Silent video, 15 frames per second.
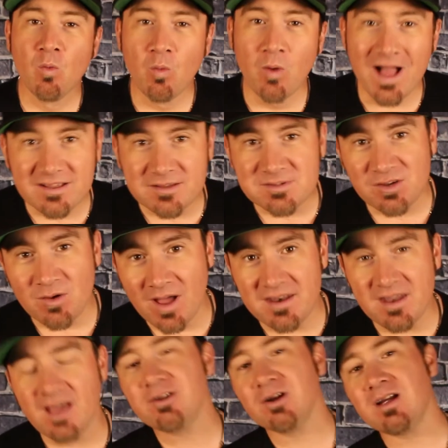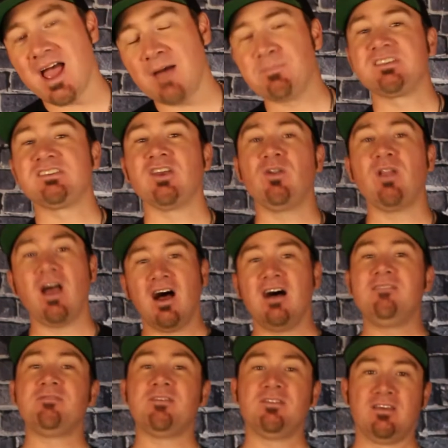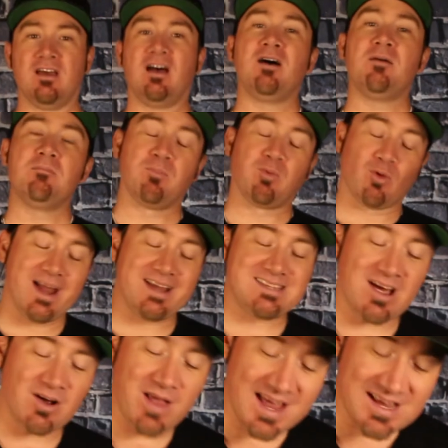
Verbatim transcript: Welcome to another episode of The Breakdown.